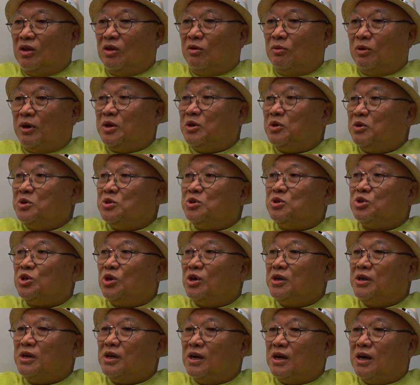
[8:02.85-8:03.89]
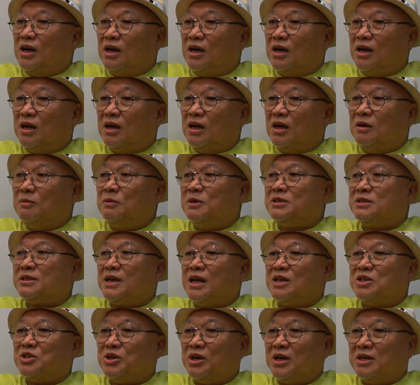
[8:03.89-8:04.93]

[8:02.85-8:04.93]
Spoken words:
why don't you join Urban Sketcher?